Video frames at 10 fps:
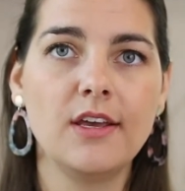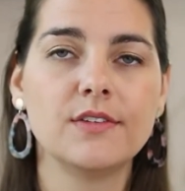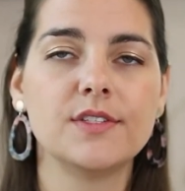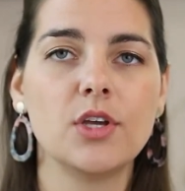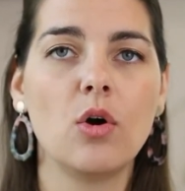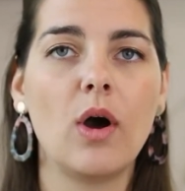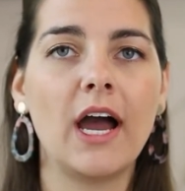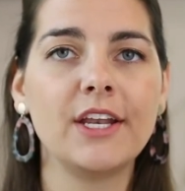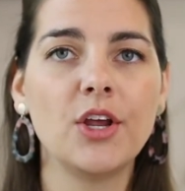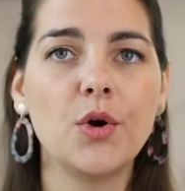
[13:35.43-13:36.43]
So
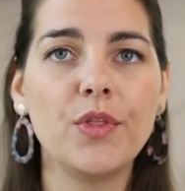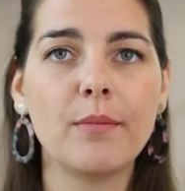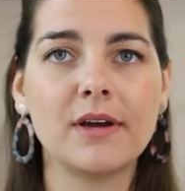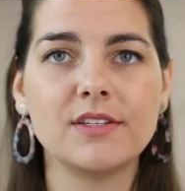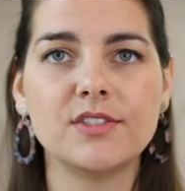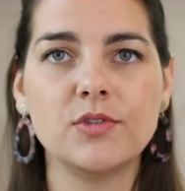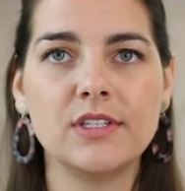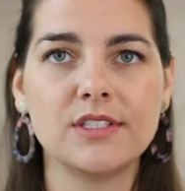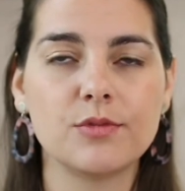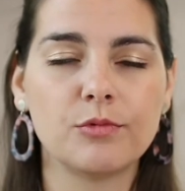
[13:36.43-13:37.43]
I know that my
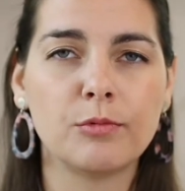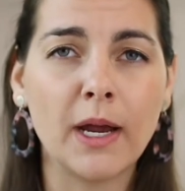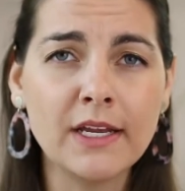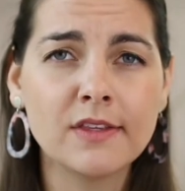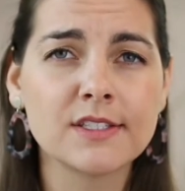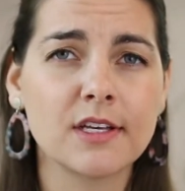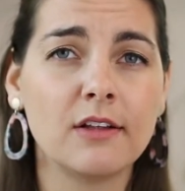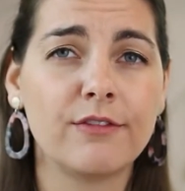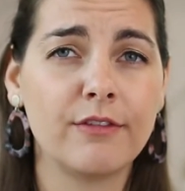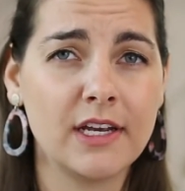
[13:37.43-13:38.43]
students write this
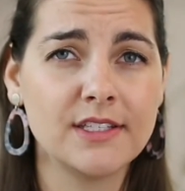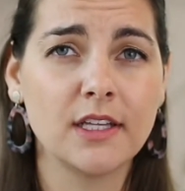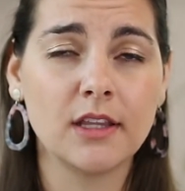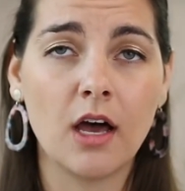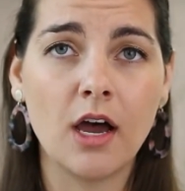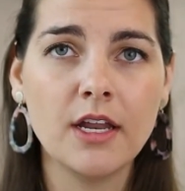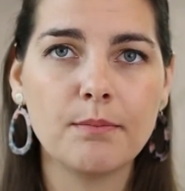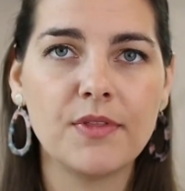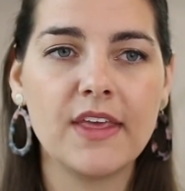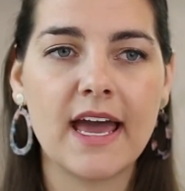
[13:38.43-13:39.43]
phrase a lot,
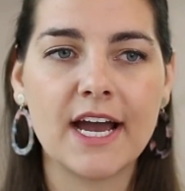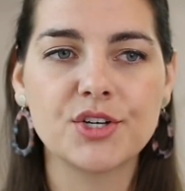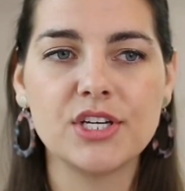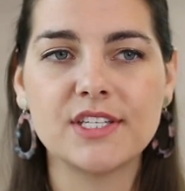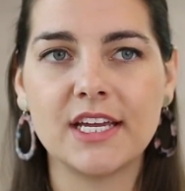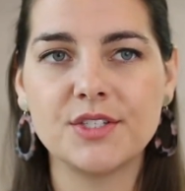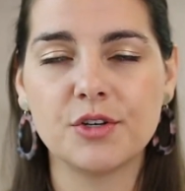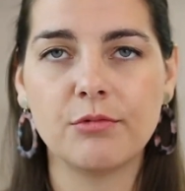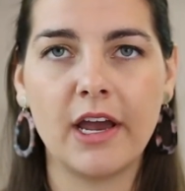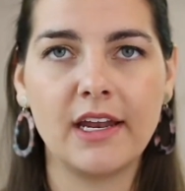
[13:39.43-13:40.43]
but they actually tend
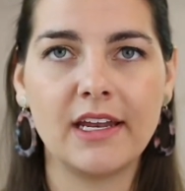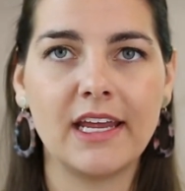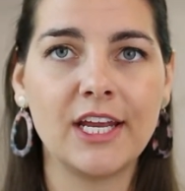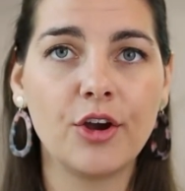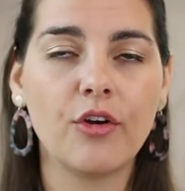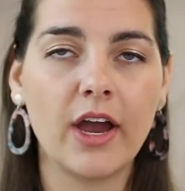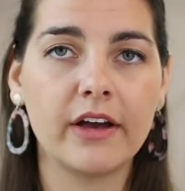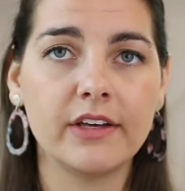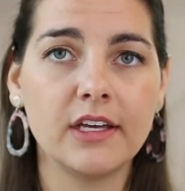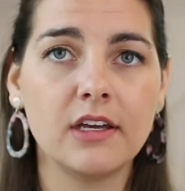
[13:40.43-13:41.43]
to write it
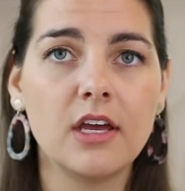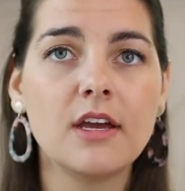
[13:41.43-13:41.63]
incorrectly.